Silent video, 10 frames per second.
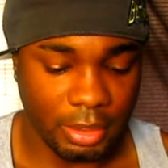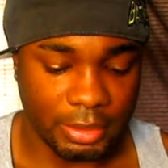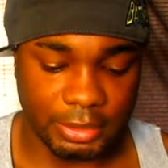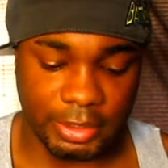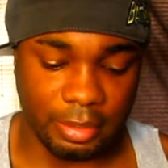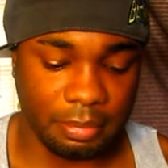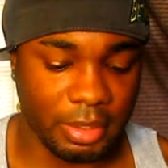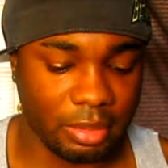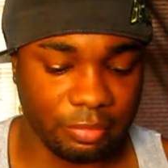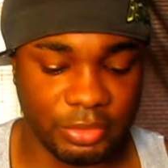CM
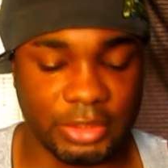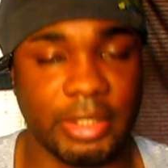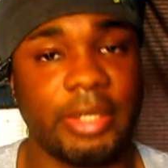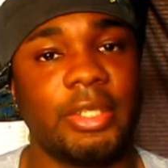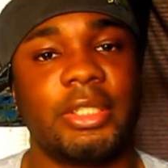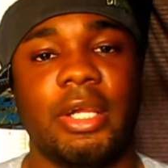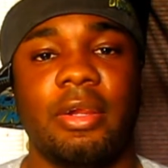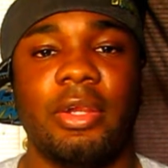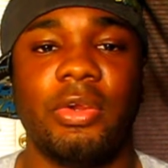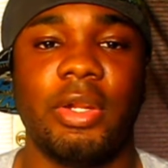Punk versus The
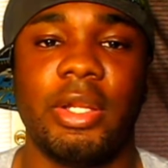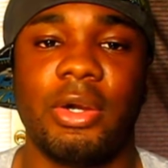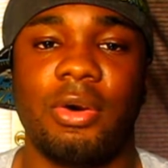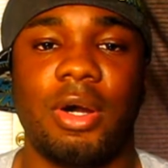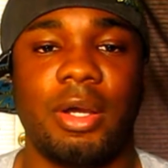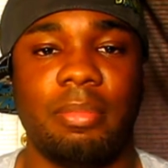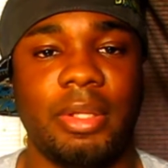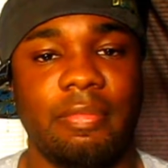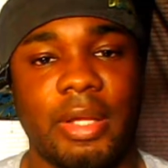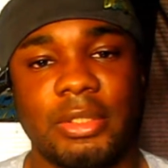Undertaker. You already know how I
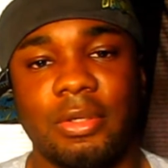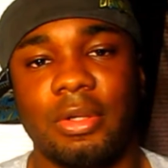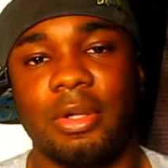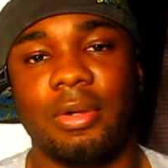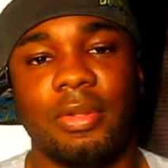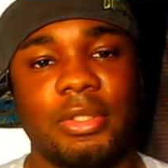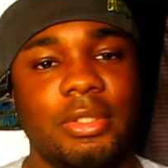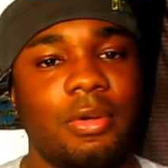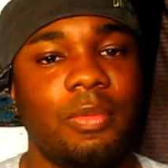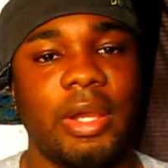believe that's going to go. There's
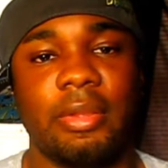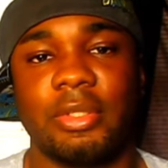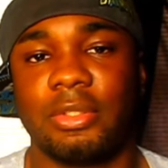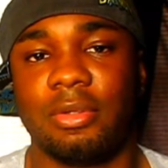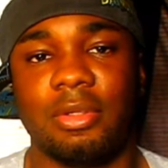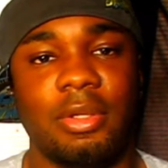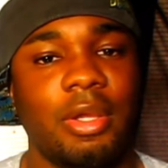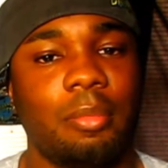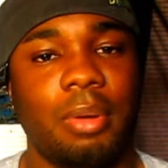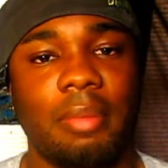no way. There's going to
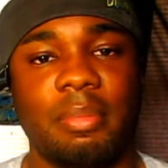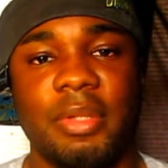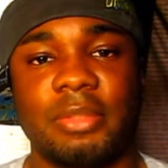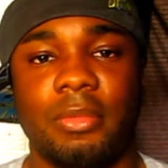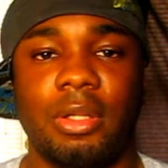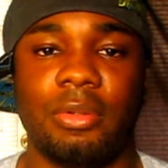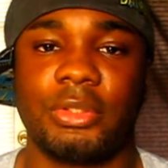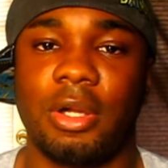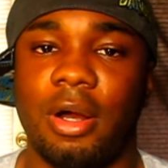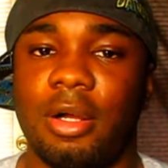probably be some close
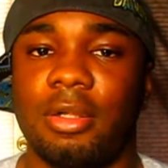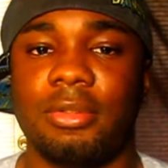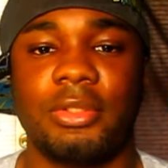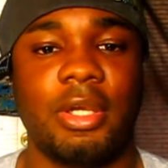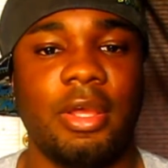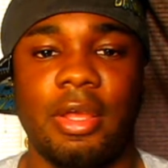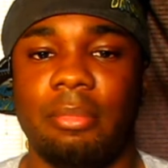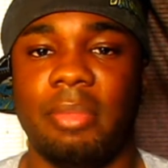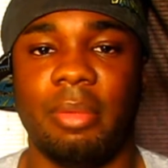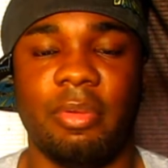calls,
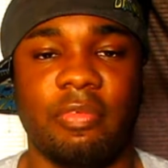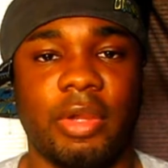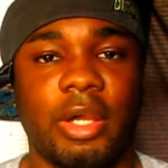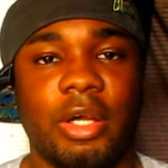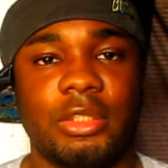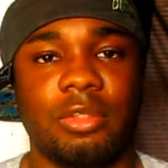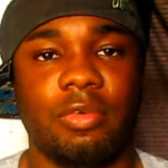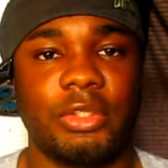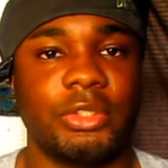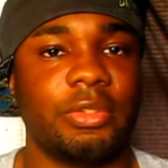maybe even a
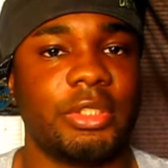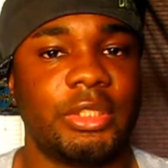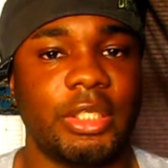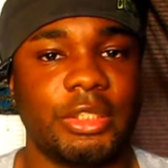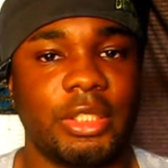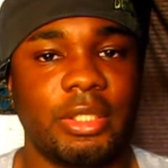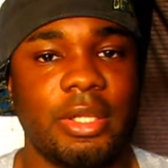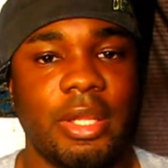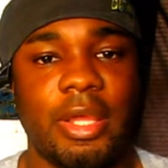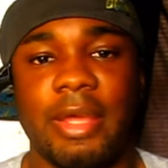controversial
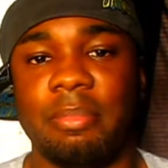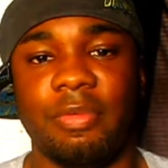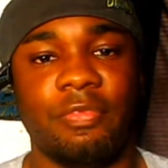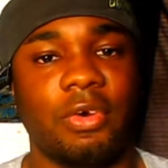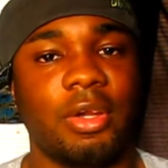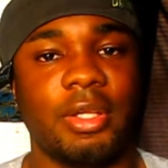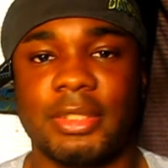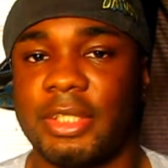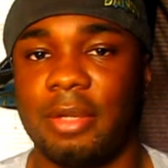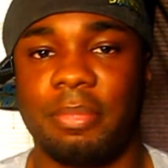decision. And before
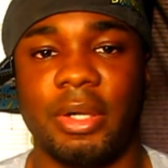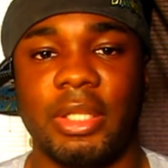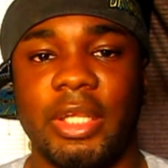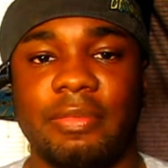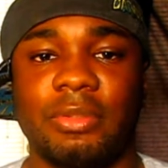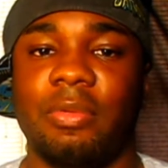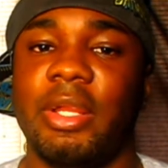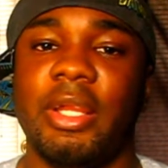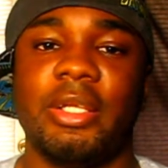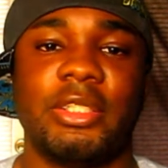CM Punk leaves the
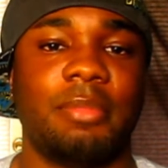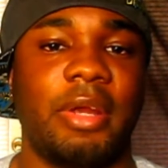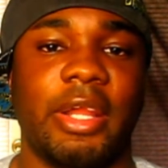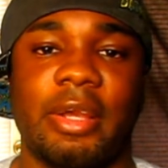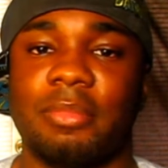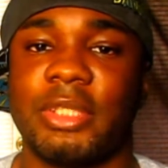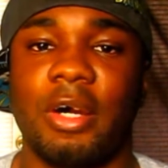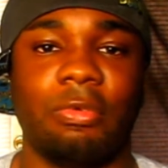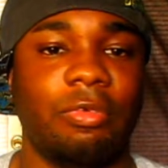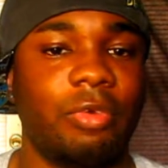ring, somebody comes
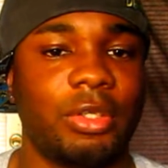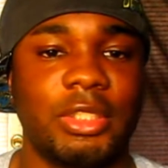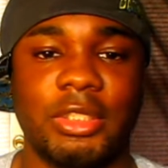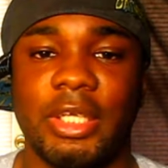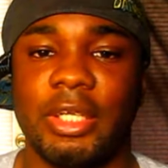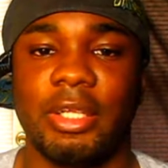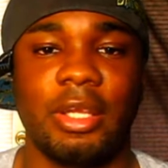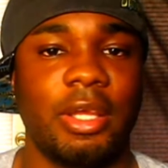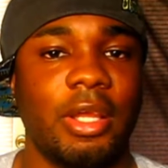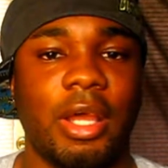out and reverses it.
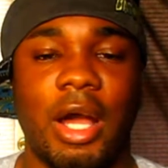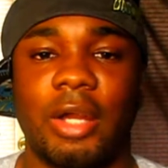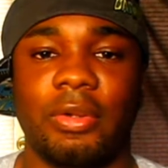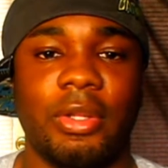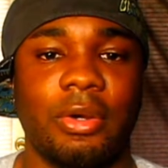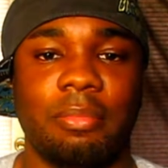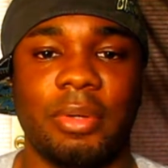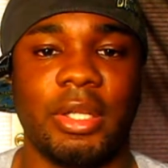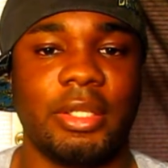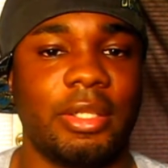I don't know,
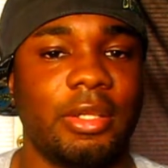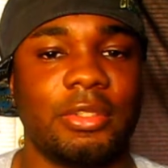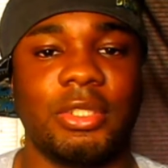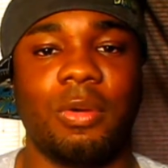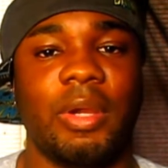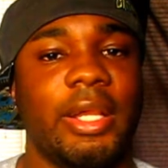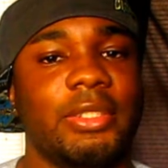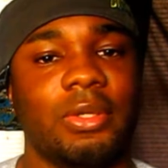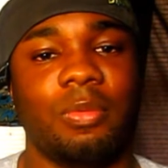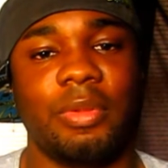but there's no way he's
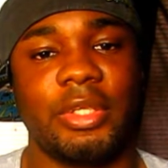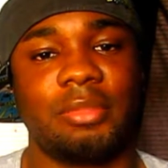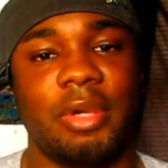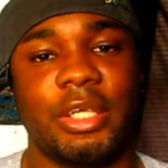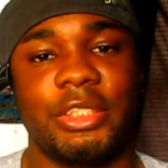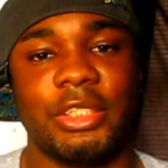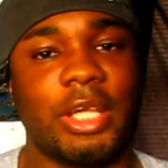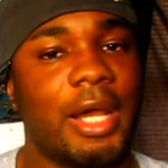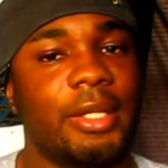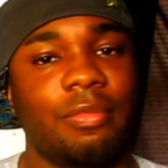going to win this match. He's
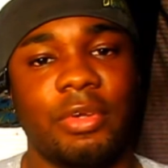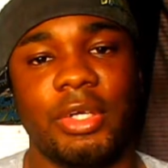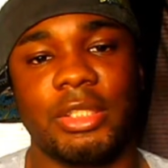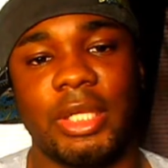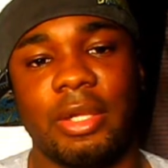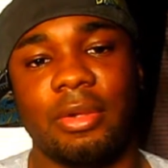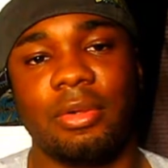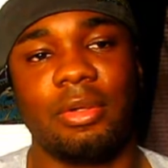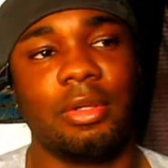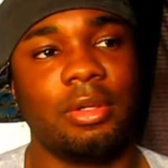gotten over
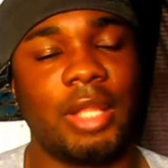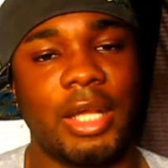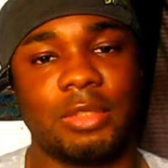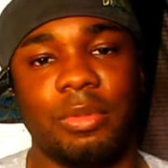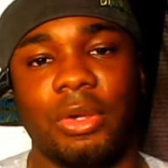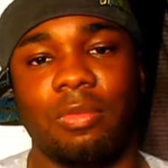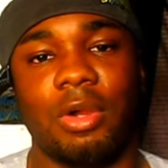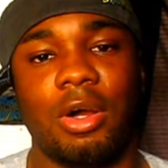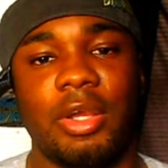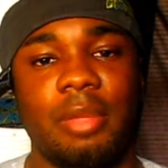Undertaker last week on
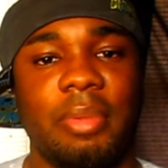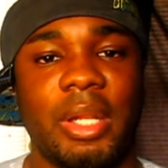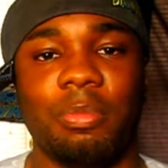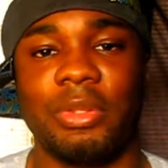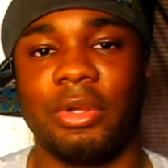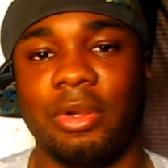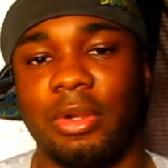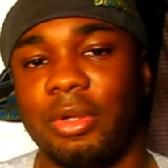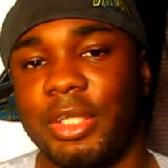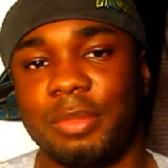Raw. He beat him with the
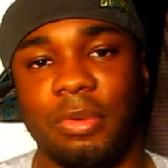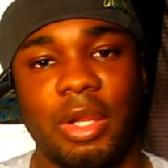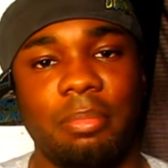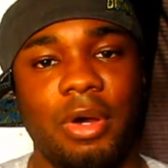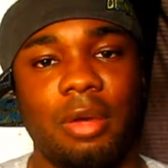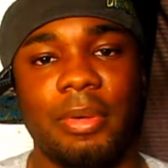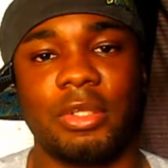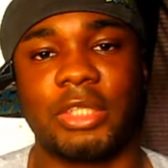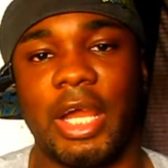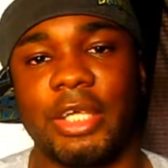urn. He spread Paul
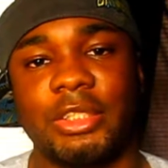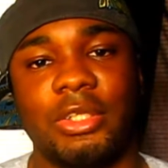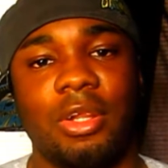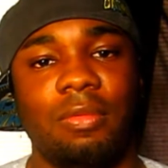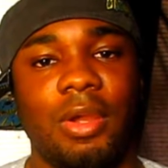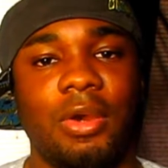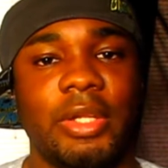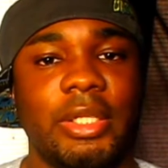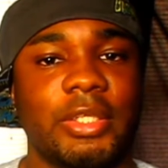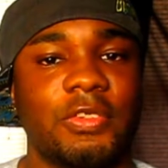Bearer's ashes all around.
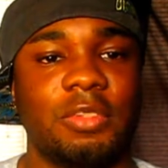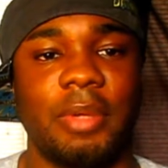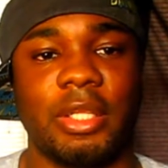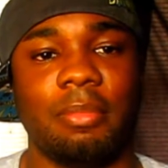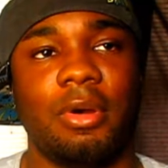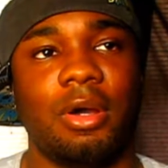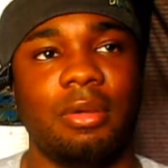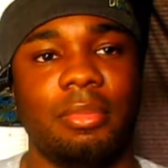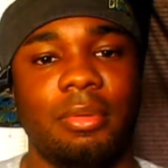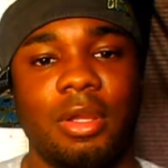He disrespected
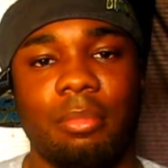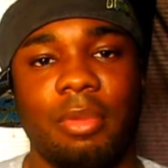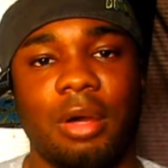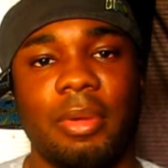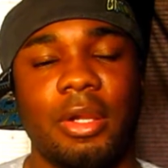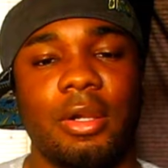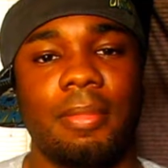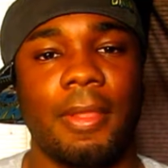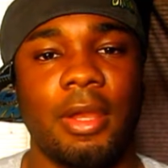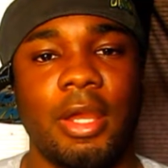Paul
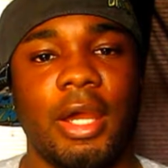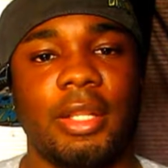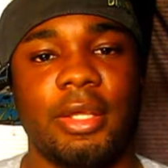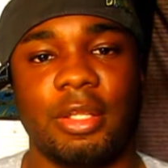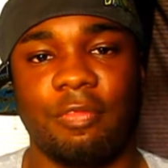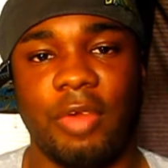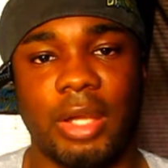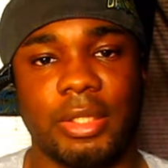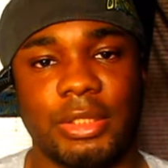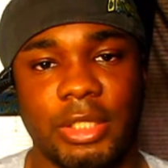Bearer. I think the
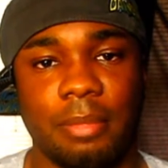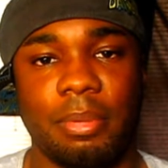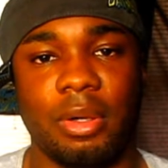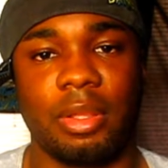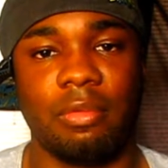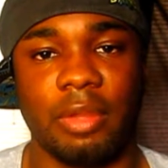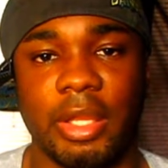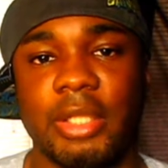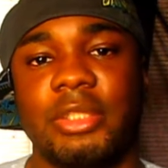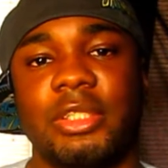fact that CM Punk even
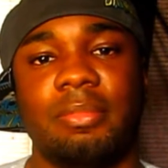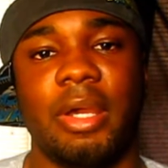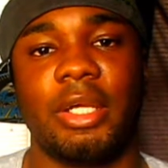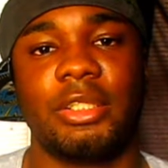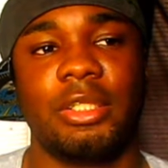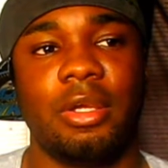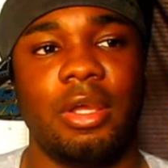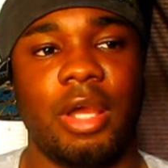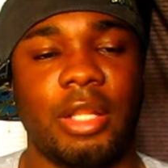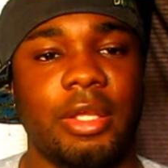gets this match,
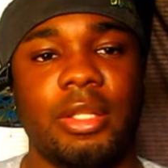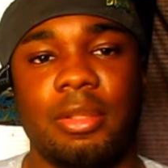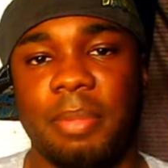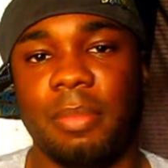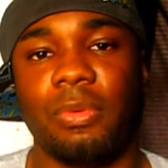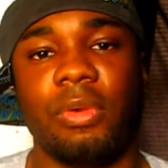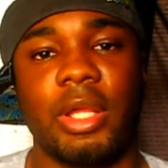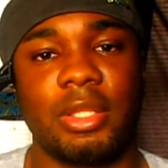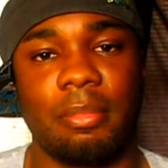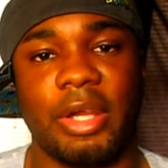I think the people who
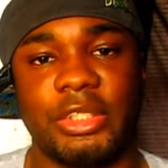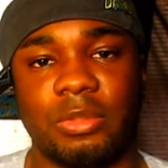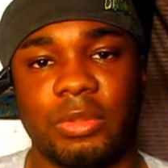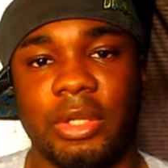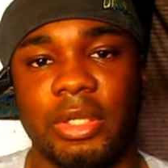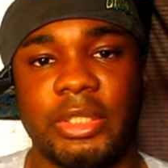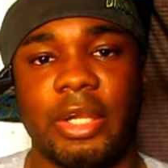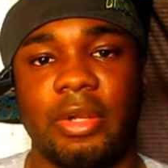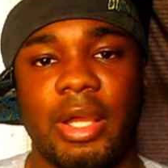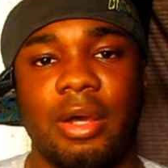get the matches with
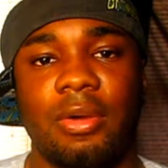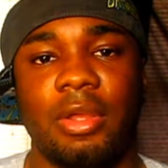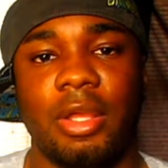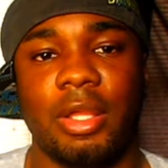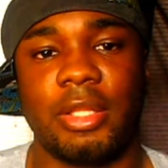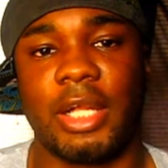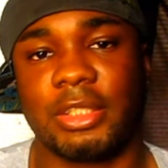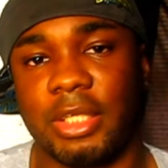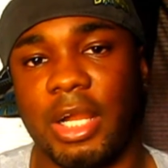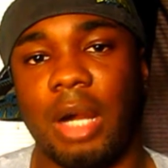Undertaker now,
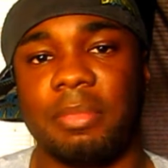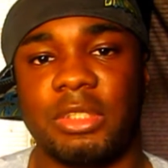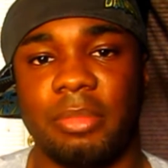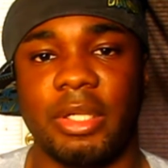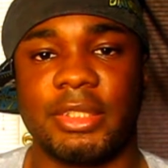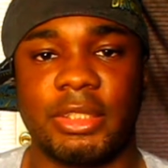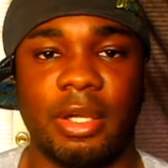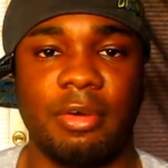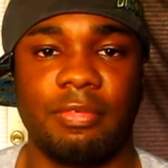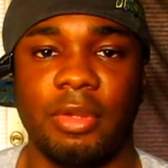that's an accomplishment
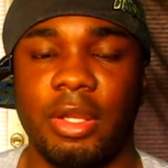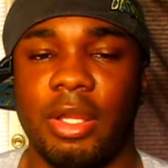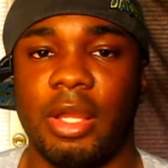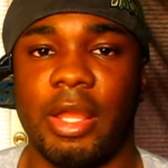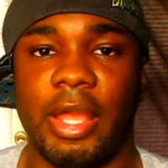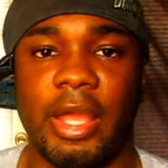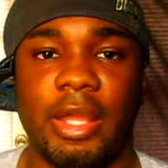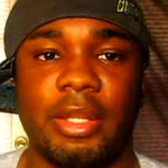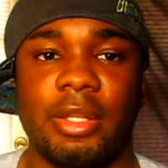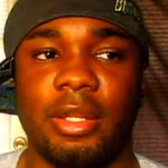itself,
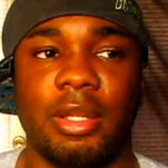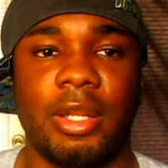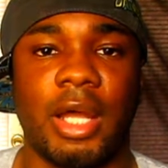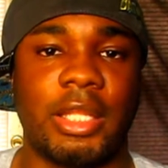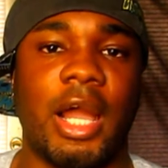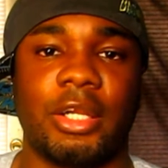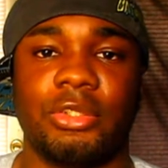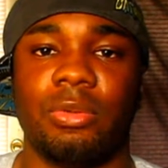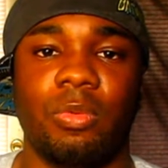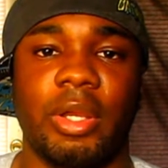and not the
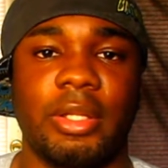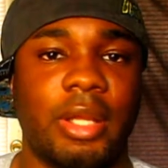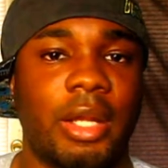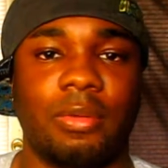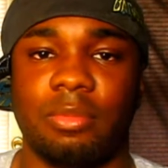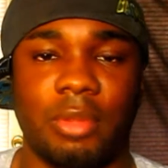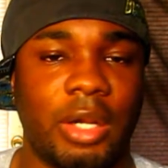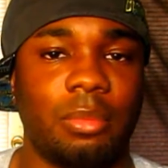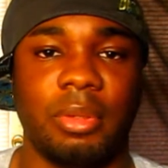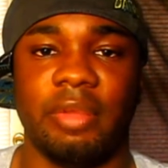actual win. I
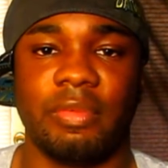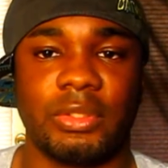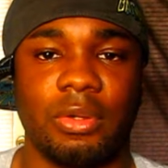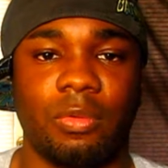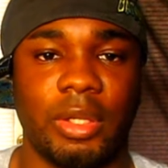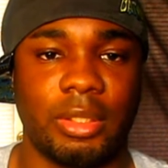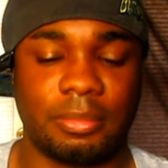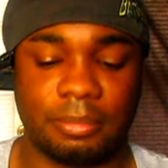don't believe he's going to win.